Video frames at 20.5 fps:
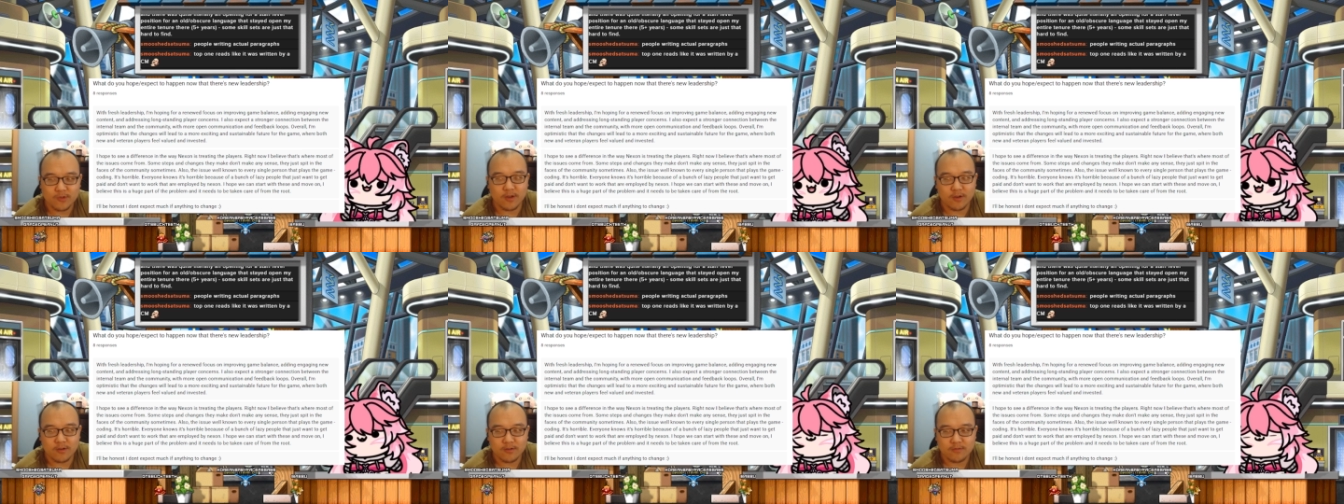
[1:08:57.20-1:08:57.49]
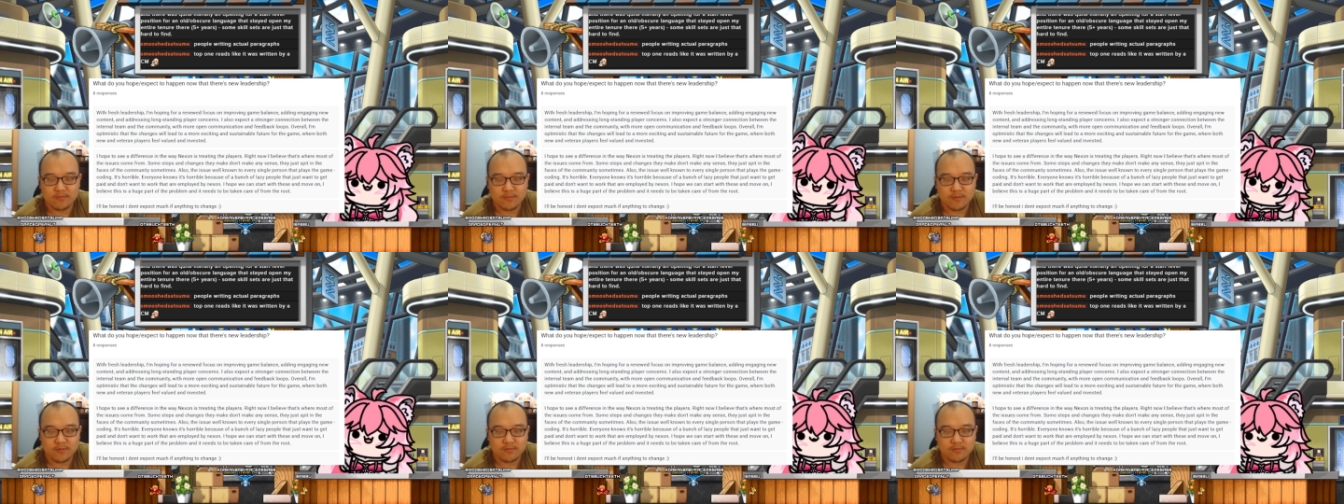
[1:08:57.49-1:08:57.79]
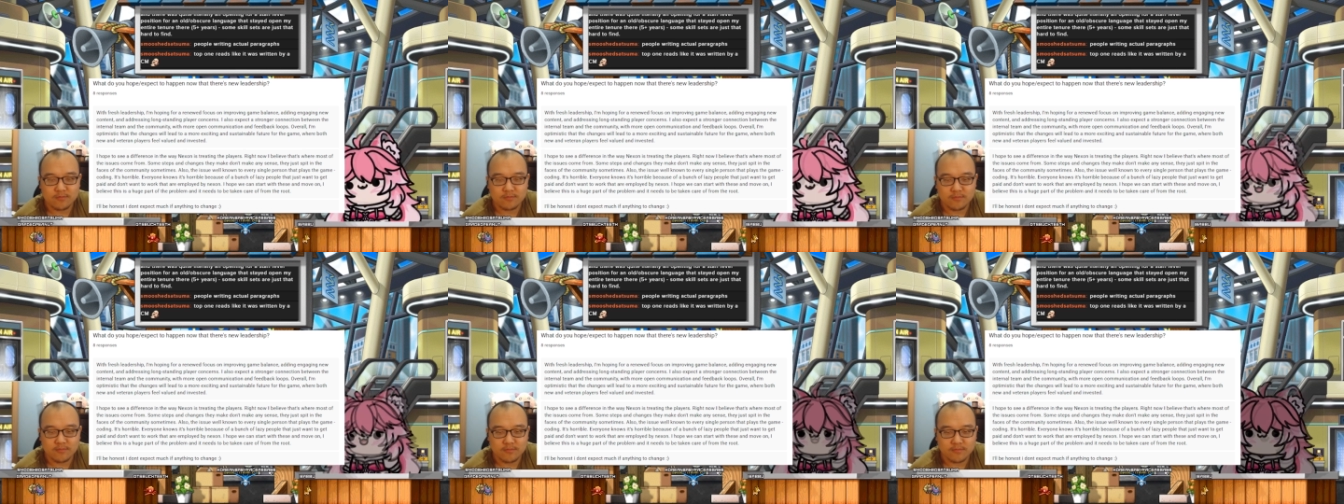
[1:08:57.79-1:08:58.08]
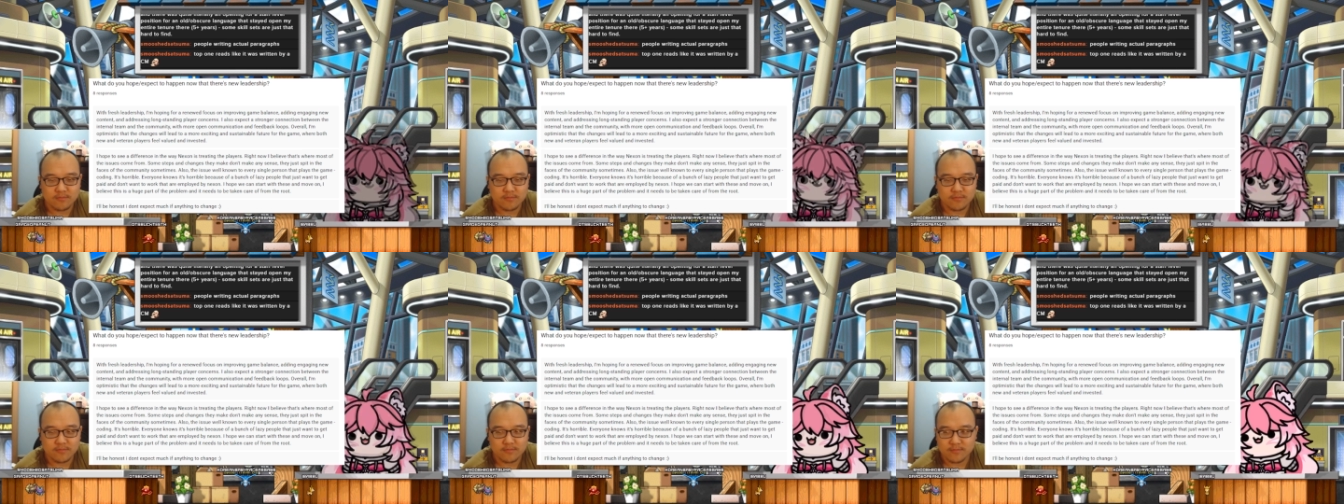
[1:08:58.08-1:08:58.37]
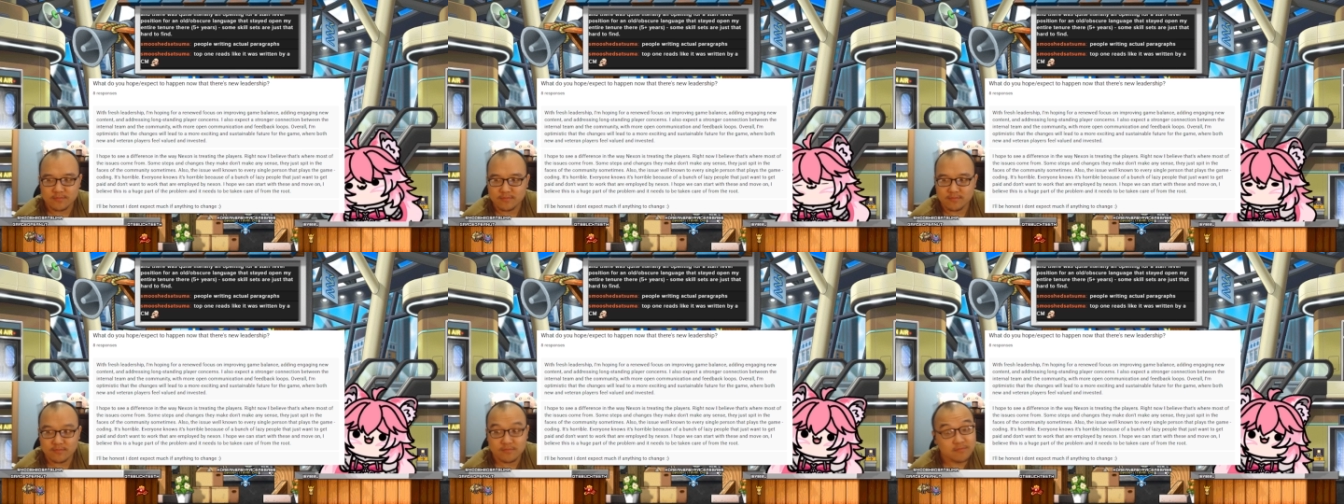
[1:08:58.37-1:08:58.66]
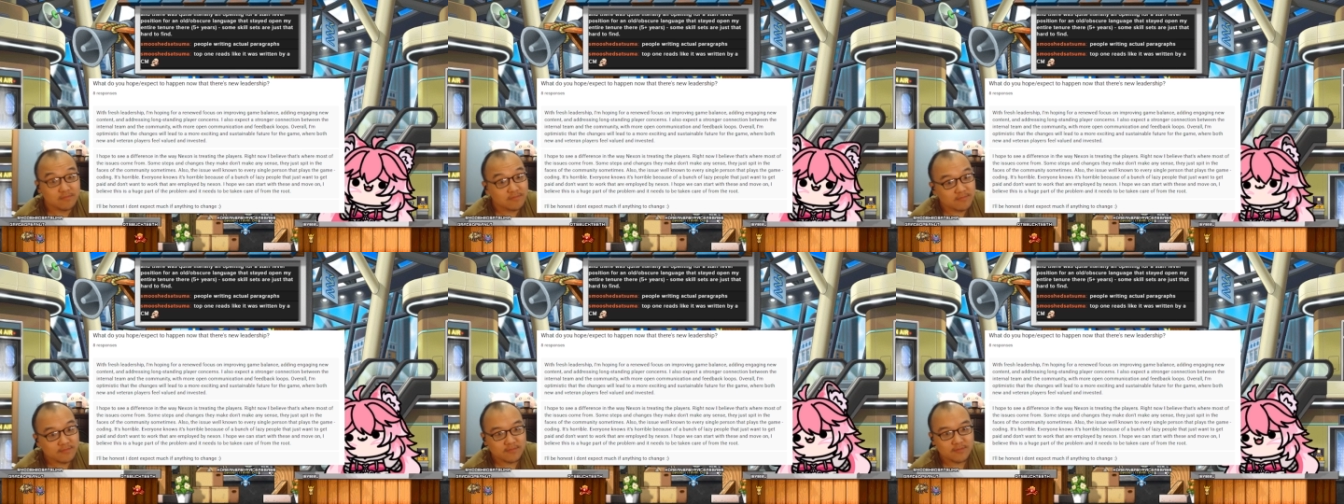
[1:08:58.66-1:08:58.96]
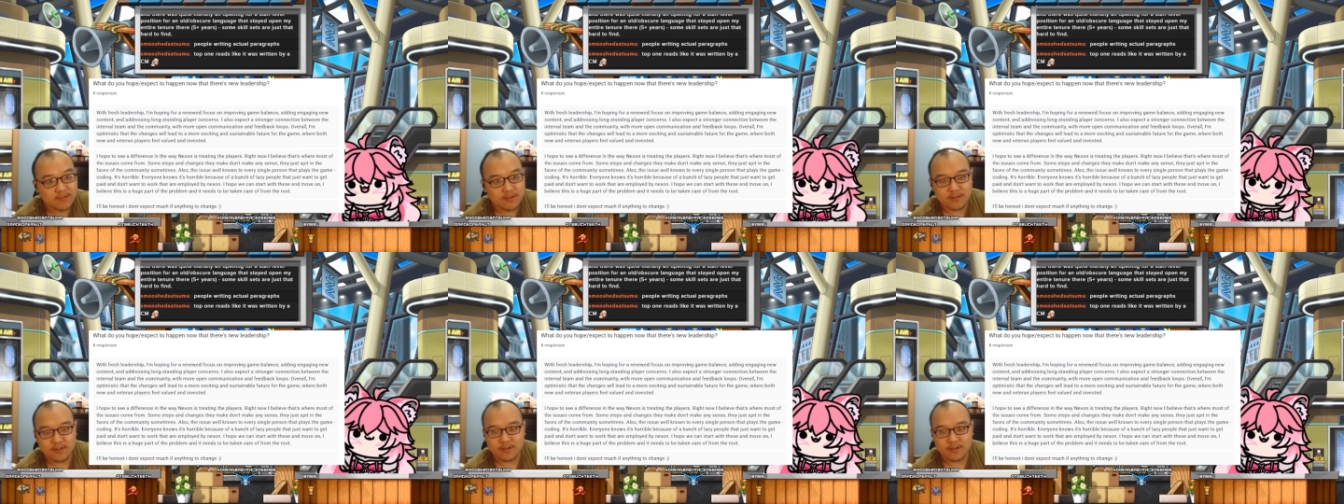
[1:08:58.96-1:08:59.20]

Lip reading: Like, come on now.